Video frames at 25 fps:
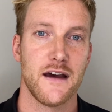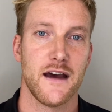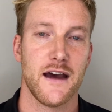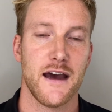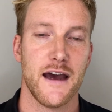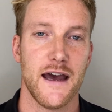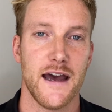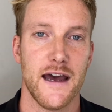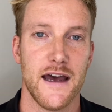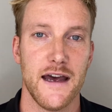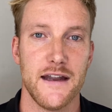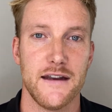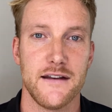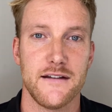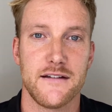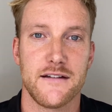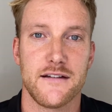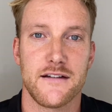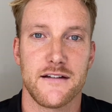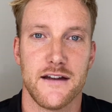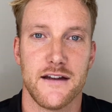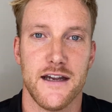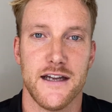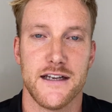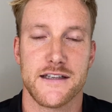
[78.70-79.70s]
and
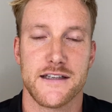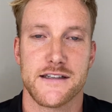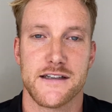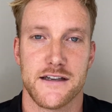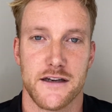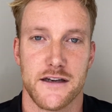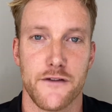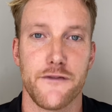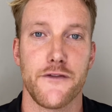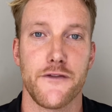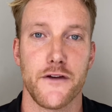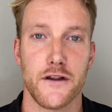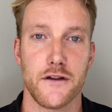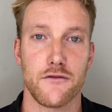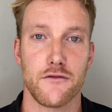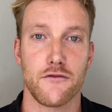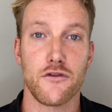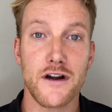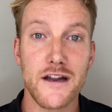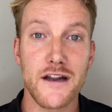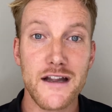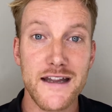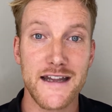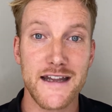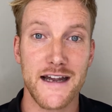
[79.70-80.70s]
it's you're feeling
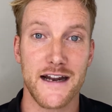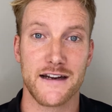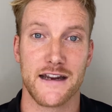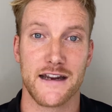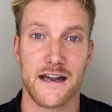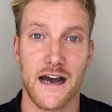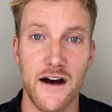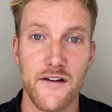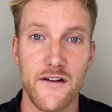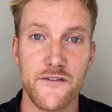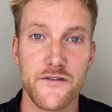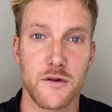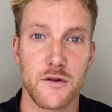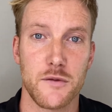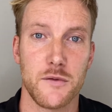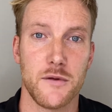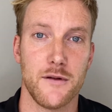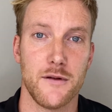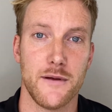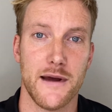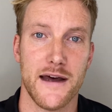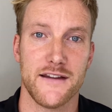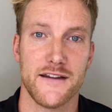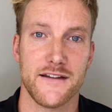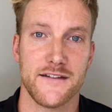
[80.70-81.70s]
really uncomfortable
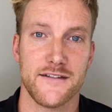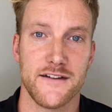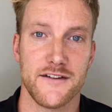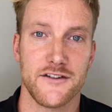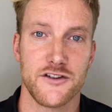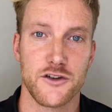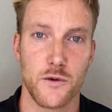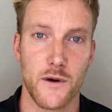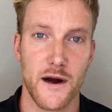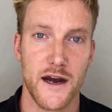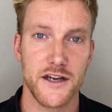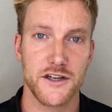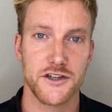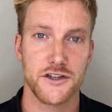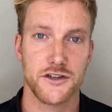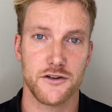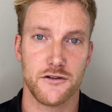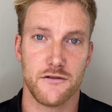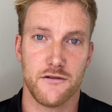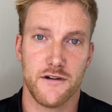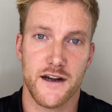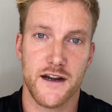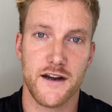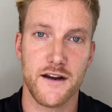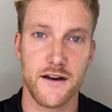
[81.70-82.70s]
about the situation
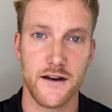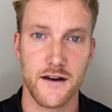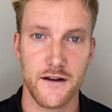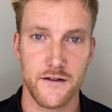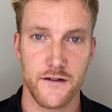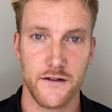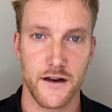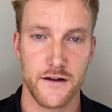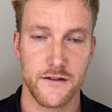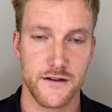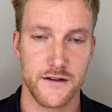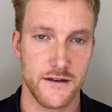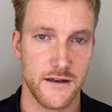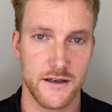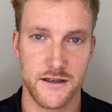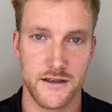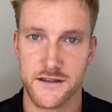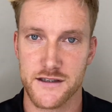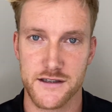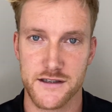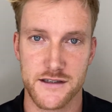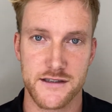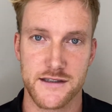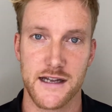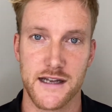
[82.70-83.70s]
you're in and it, it,
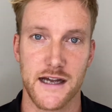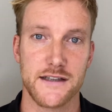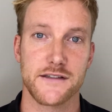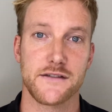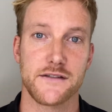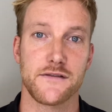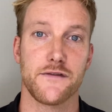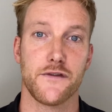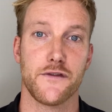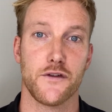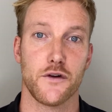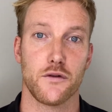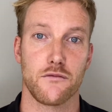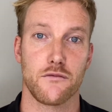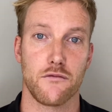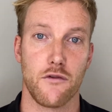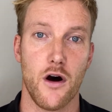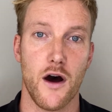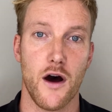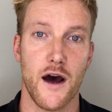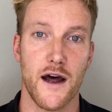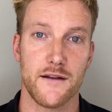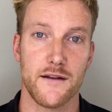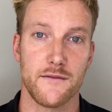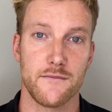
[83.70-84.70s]
just doesn't feel
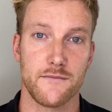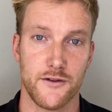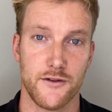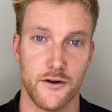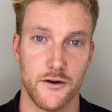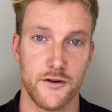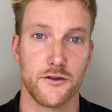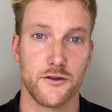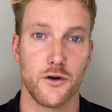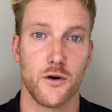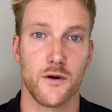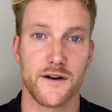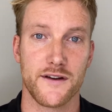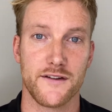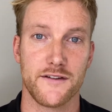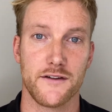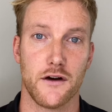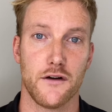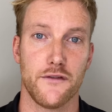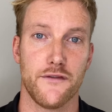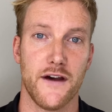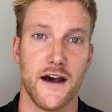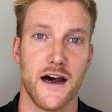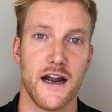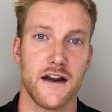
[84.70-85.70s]
right so you talk
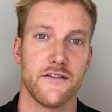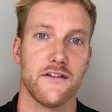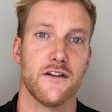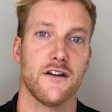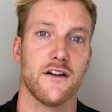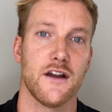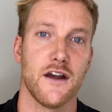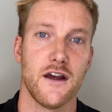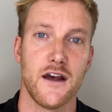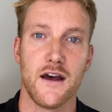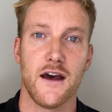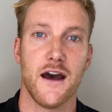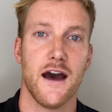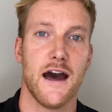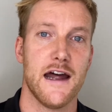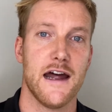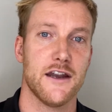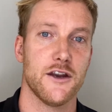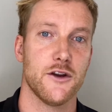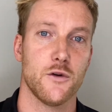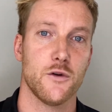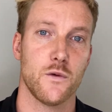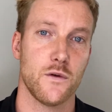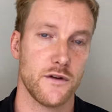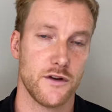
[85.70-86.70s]
yourself out of it and
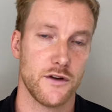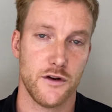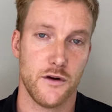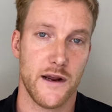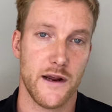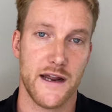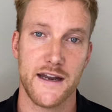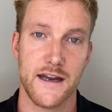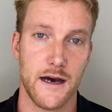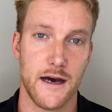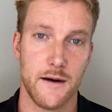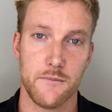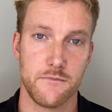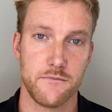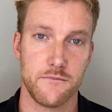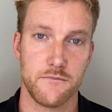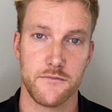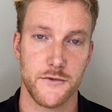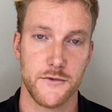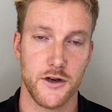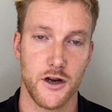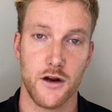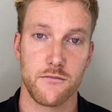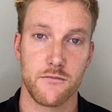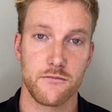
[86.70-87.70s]
you you end up
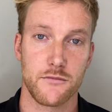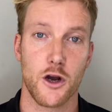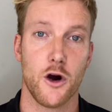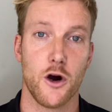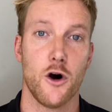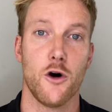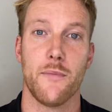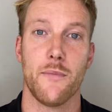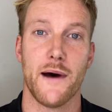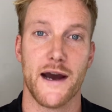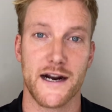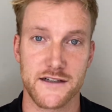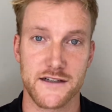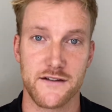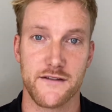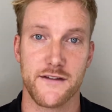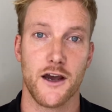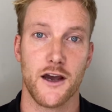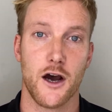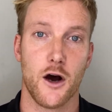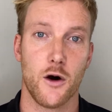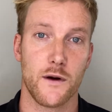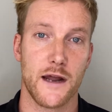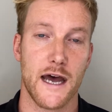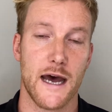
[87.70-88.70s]
you know going back to the
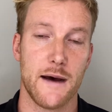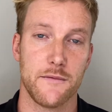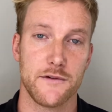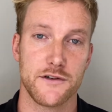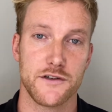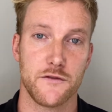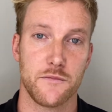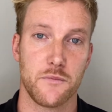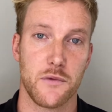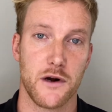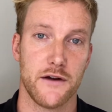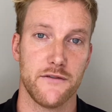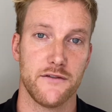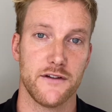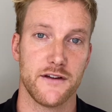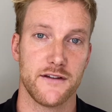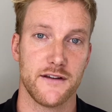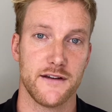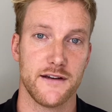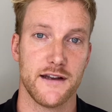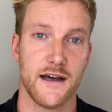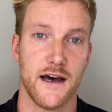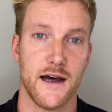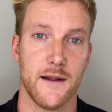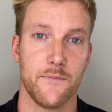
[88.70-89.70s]
old habits you've previously
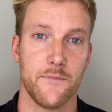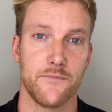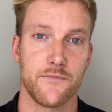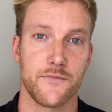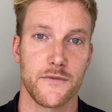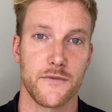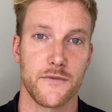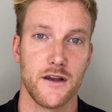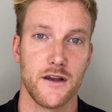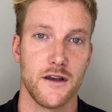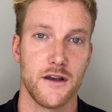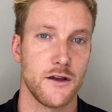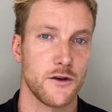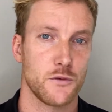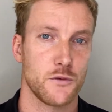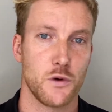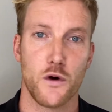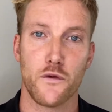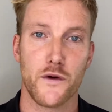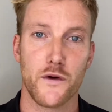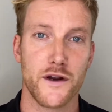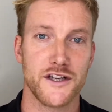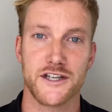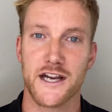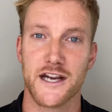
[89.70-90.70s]
done 12
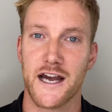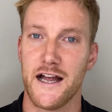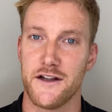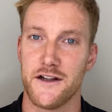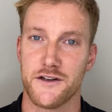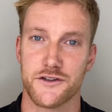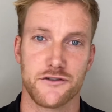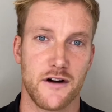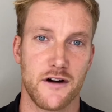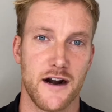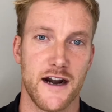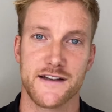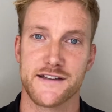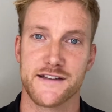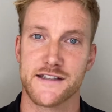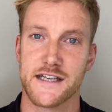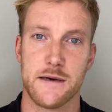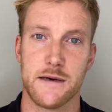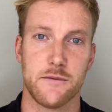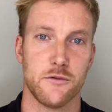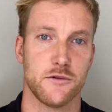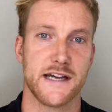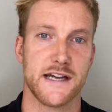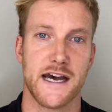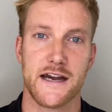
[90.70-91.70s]
week challenge great
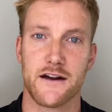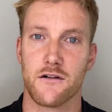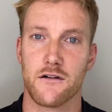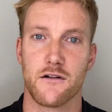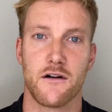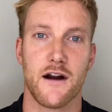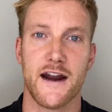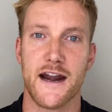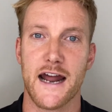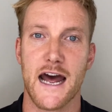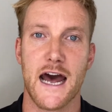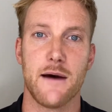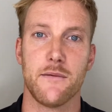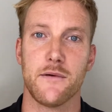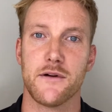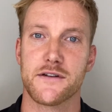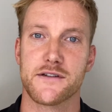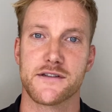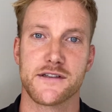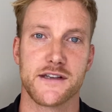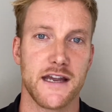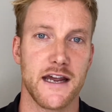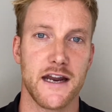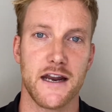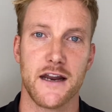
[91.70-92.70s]
example take on great
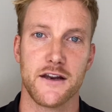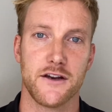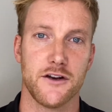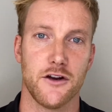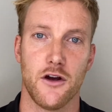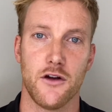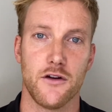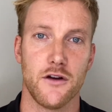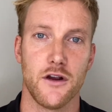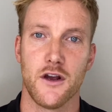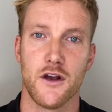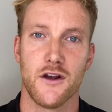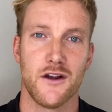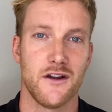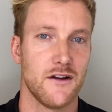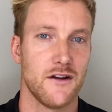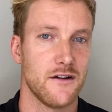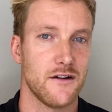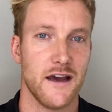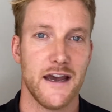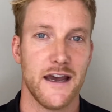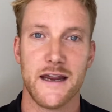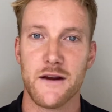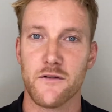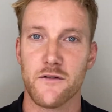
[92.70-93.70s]
habits get it you know
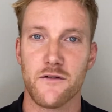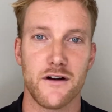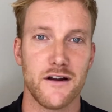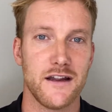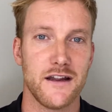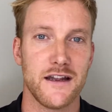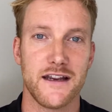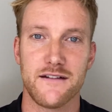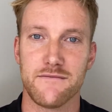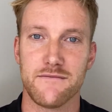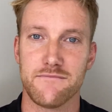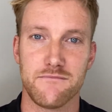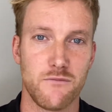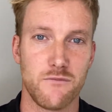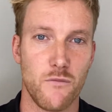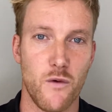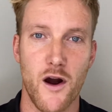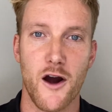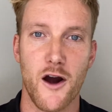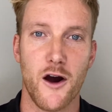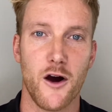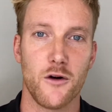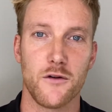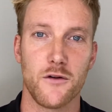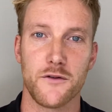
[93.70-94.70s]
eat really
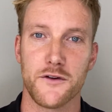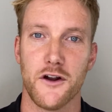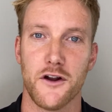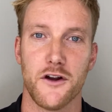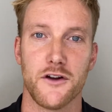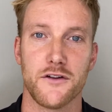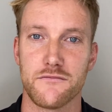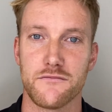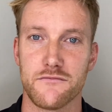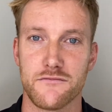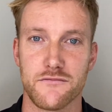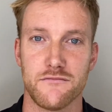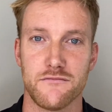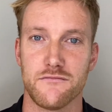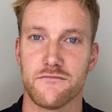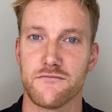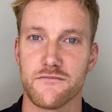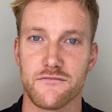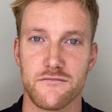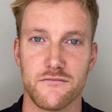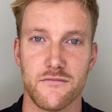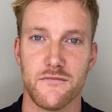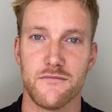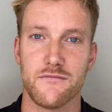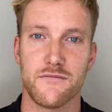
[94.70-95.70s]
well you know
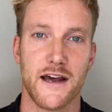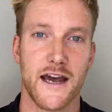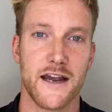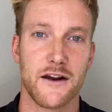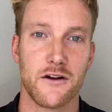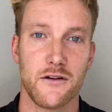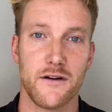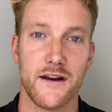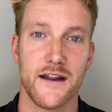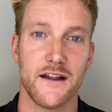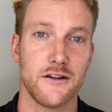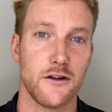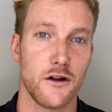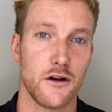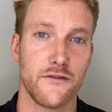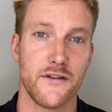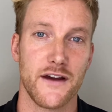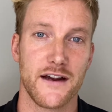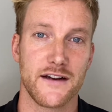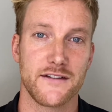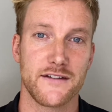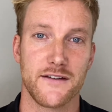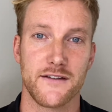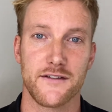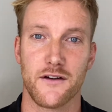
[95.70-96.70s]
take on a lot of
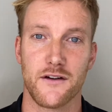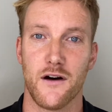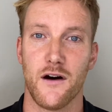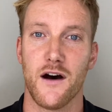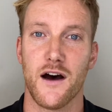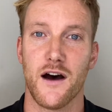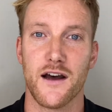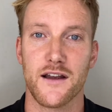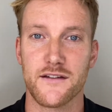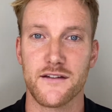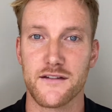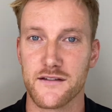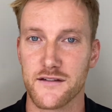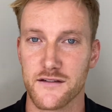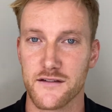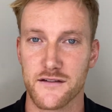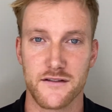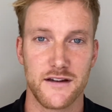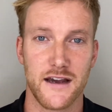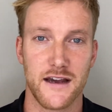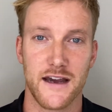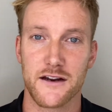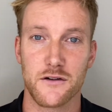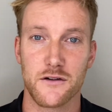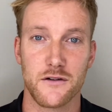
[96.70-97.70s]
exercise
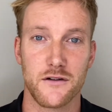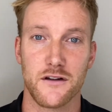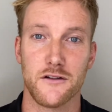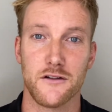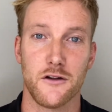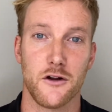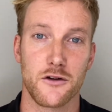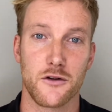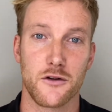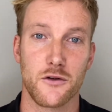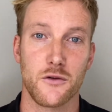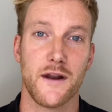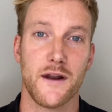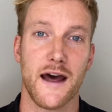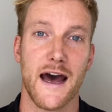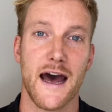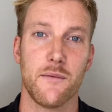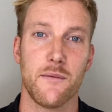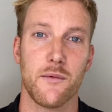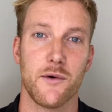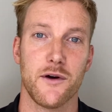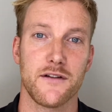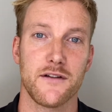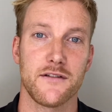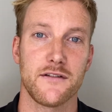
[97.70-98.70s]
take on a lot of good
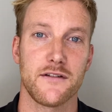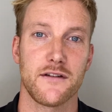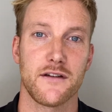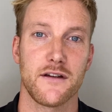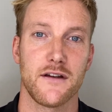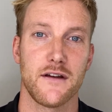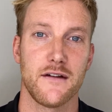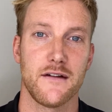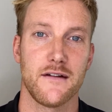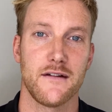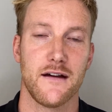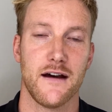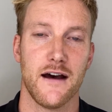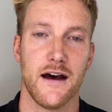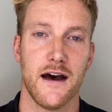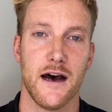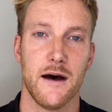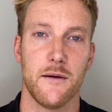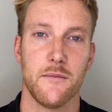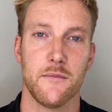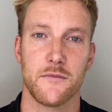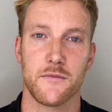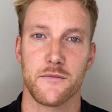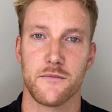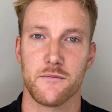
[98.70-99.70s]
habits
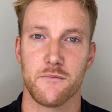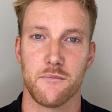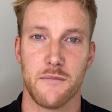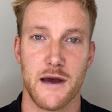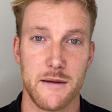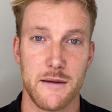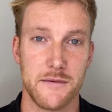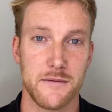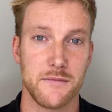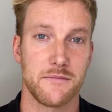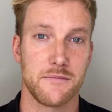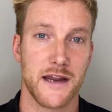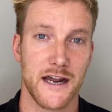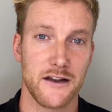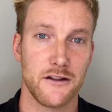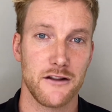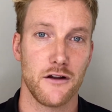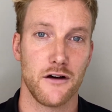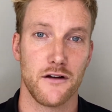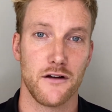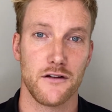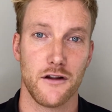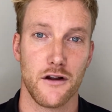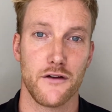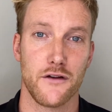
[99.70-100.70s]
um, maybe get a
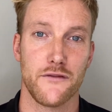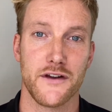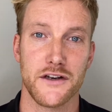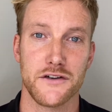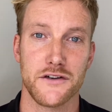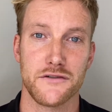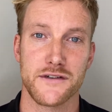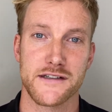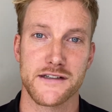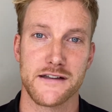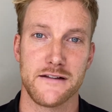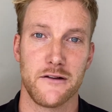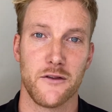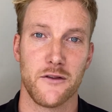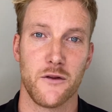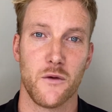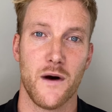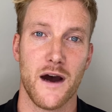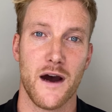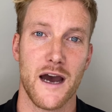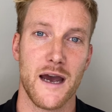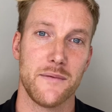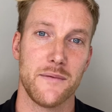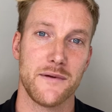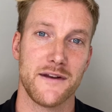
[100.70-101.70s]
lot, lot of injuries along the
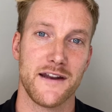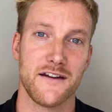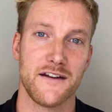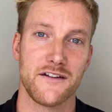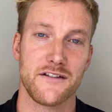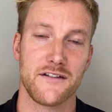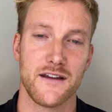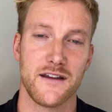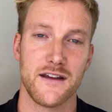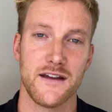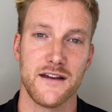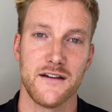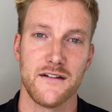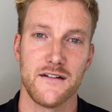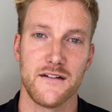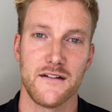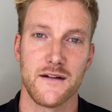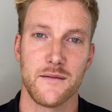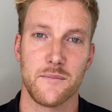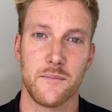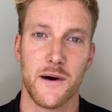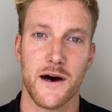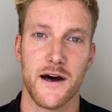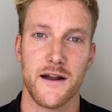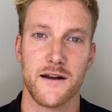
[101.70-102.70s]
way potentially
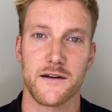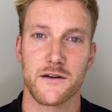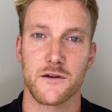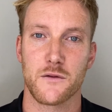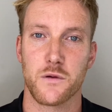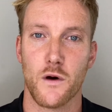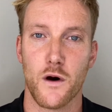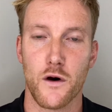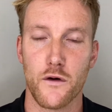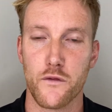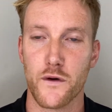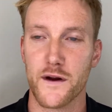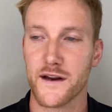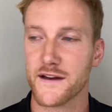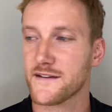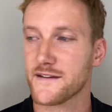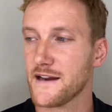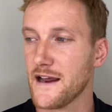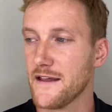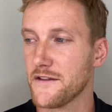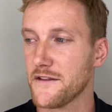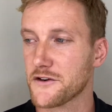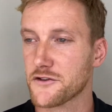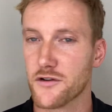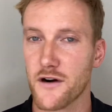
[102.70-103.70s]
but 12 weeks
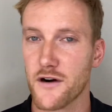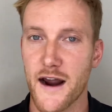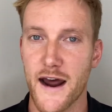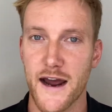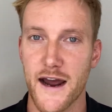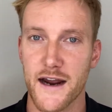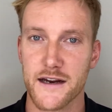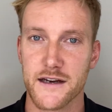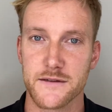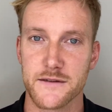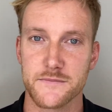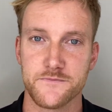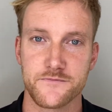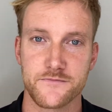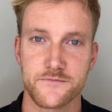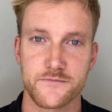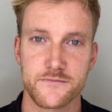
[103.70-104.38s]
down the track